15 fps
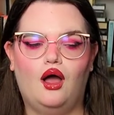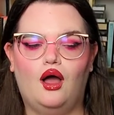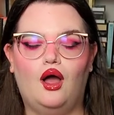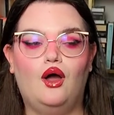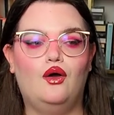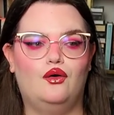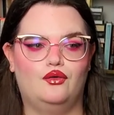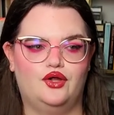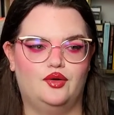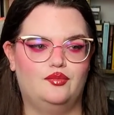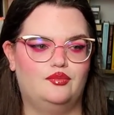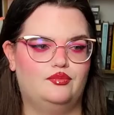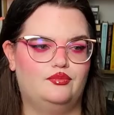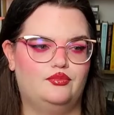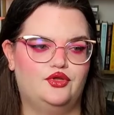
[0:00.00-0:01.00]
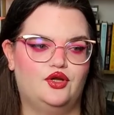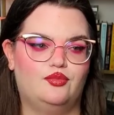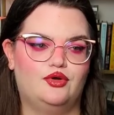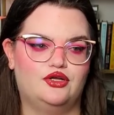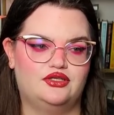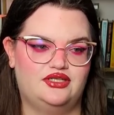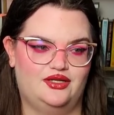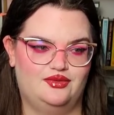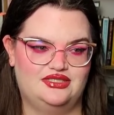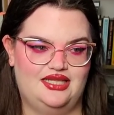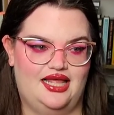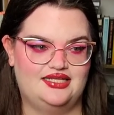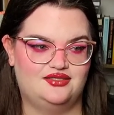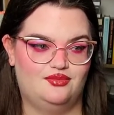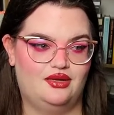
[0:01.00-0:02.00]
Oh, your birthday was
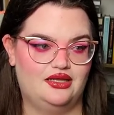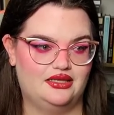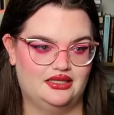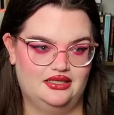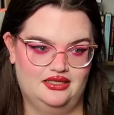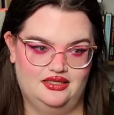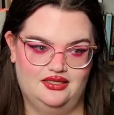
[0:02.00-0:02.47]
last month.